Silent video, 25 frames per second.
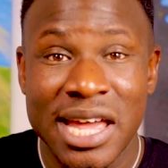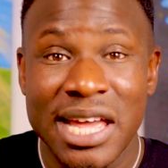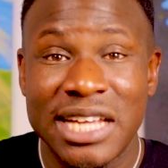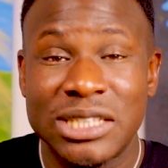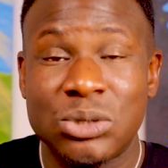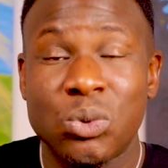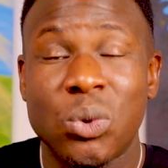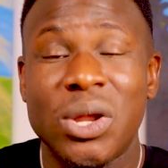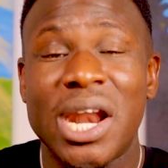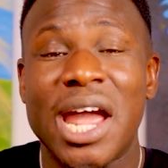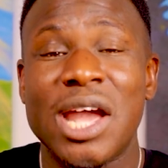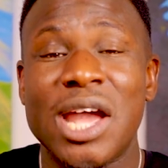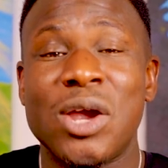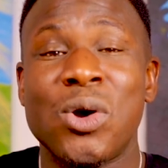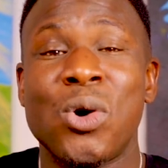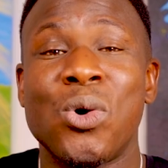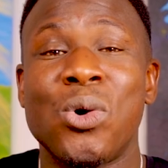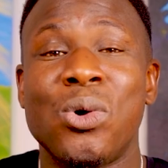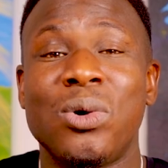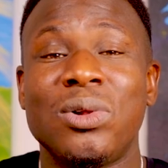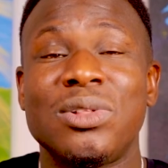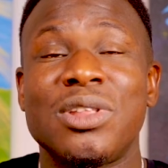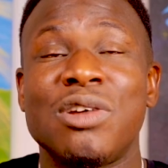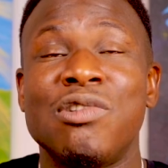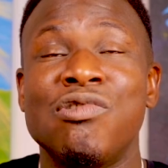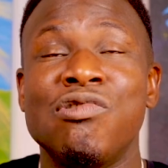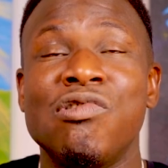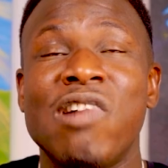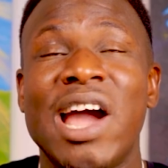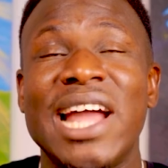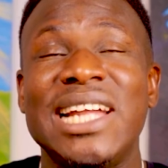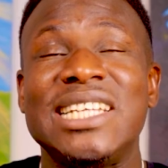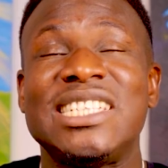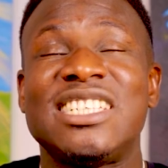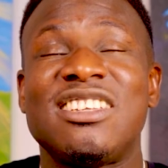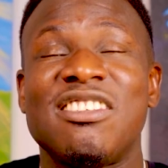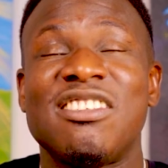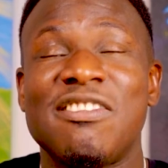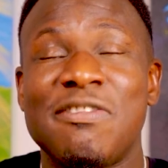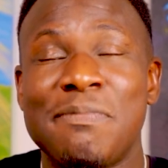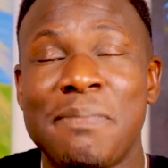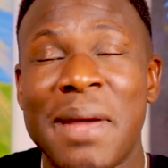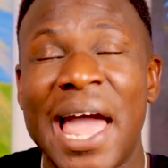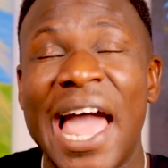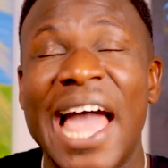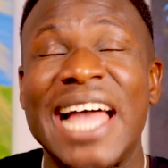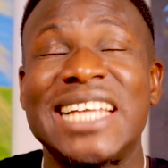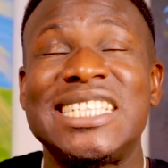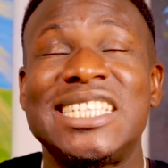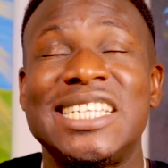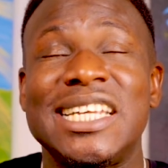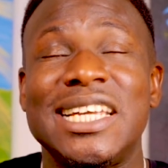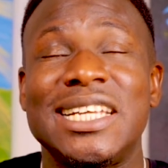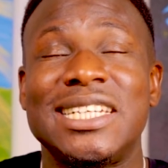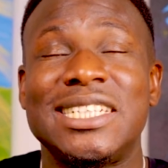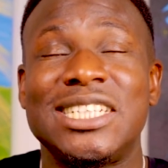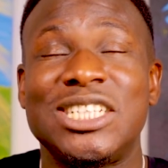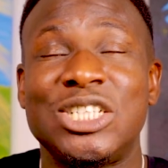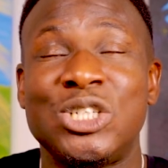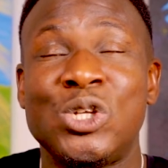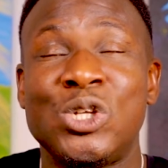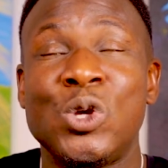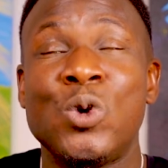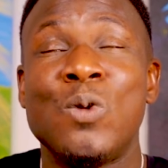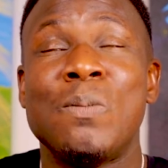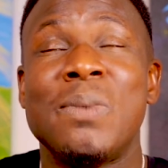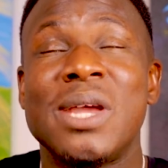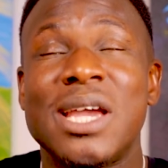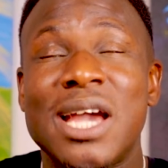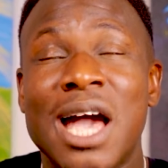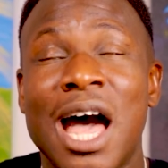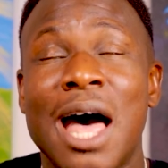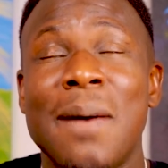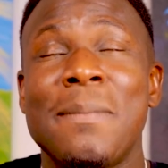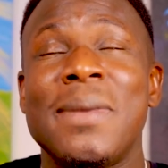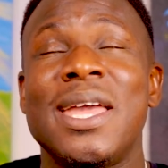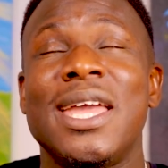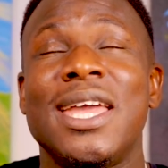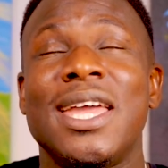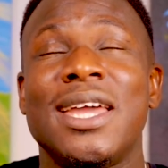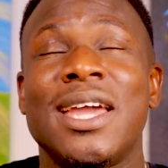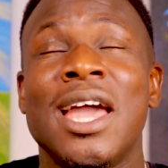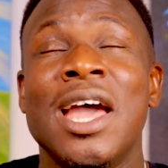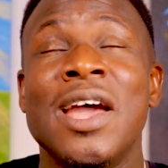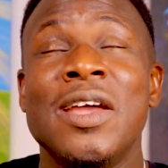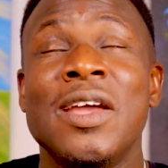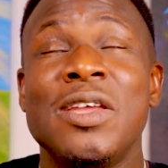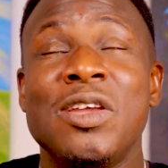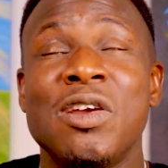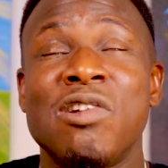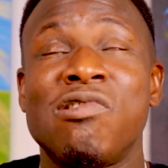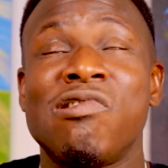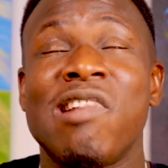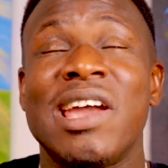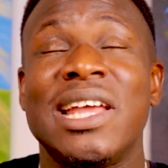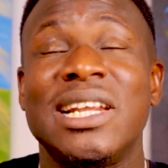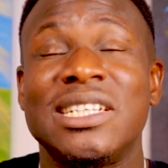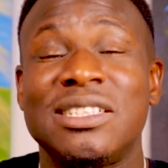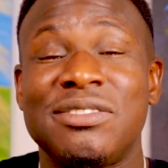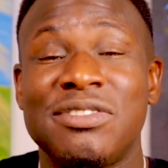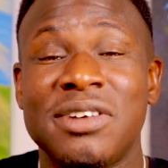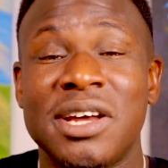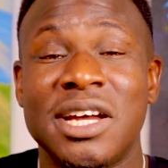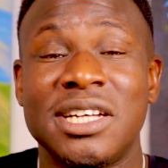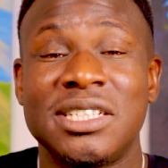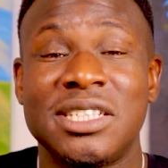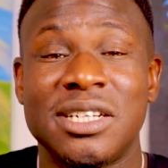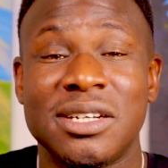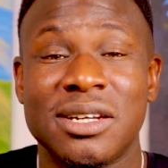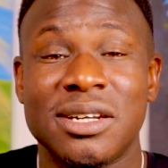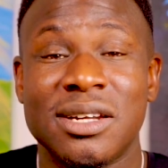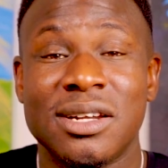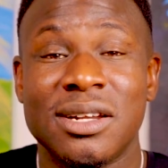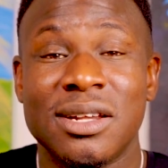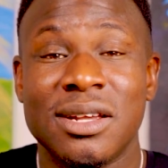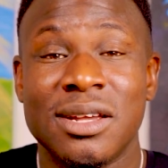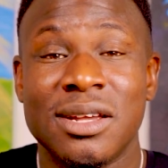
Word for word: It's what I call the rites of passage to becoming your greatest version.